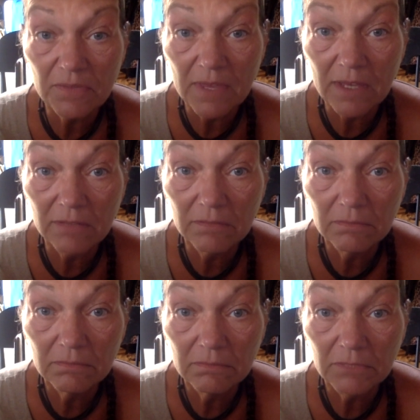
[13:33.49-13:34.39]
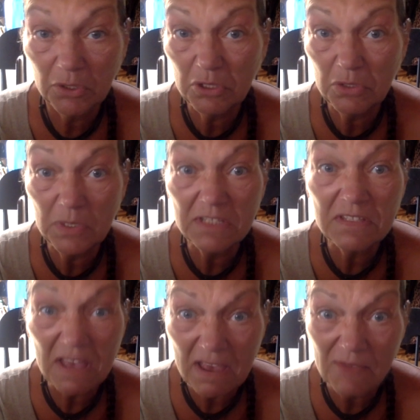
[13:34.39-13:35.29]
that. There are cooties
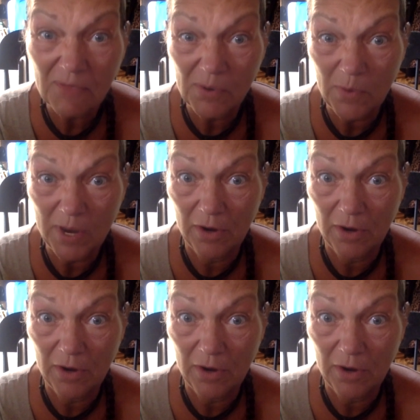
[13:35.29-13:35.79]
everywhere.